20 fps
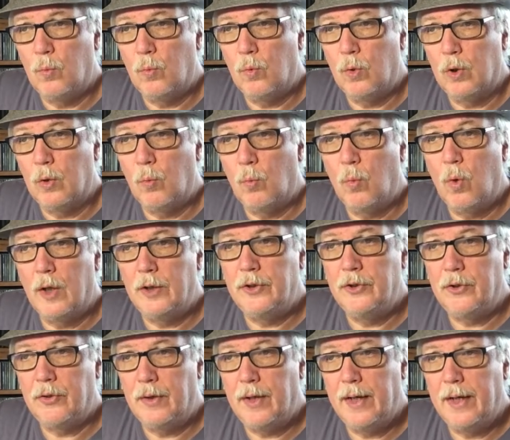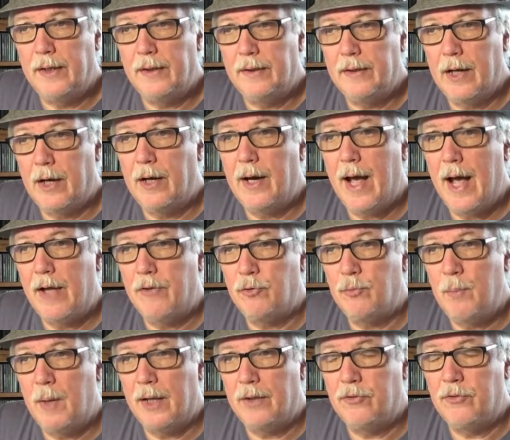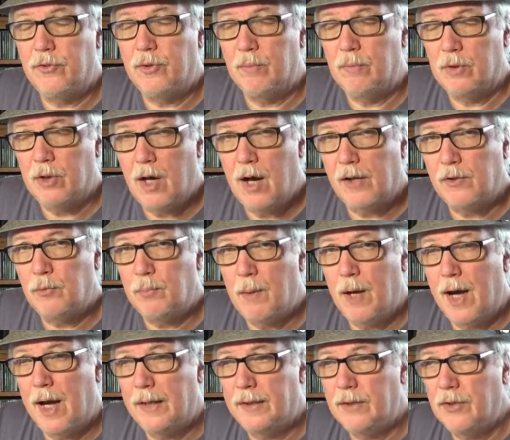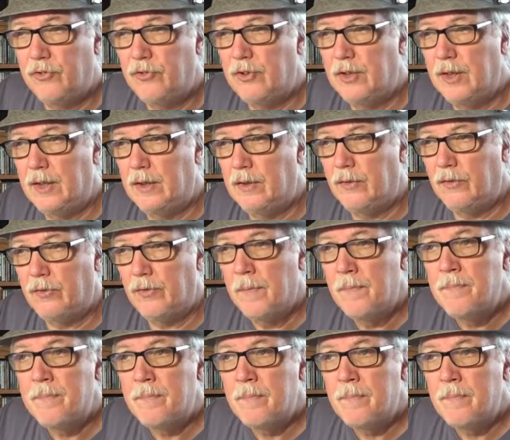We're wondering, there has been some talks behind the scenes